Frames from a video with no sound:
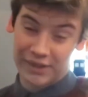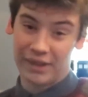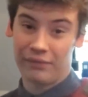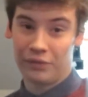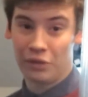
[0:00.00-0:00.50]
the
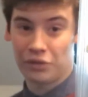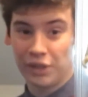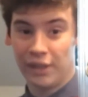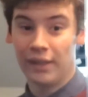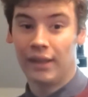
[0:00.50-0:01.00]
7th
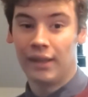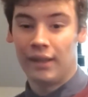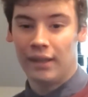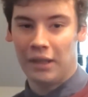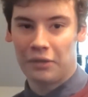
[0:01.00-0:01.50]
Doctor,
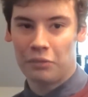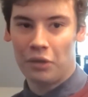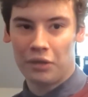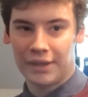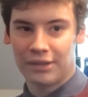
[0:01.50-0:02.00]
and
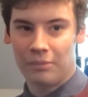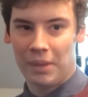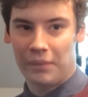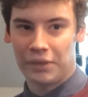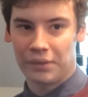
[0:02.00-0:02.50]
what a nice little
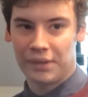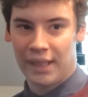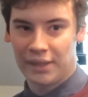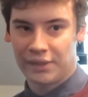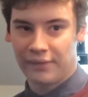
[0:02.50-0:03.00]
memory to
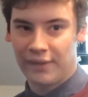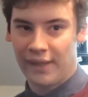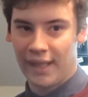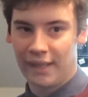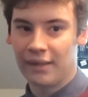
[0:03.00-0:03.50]
attach the
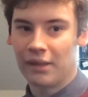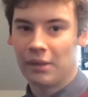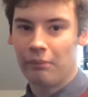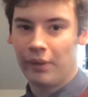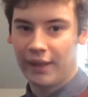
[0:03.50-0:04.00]
day
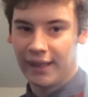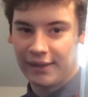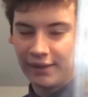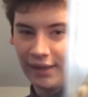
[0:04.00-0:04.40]
by getting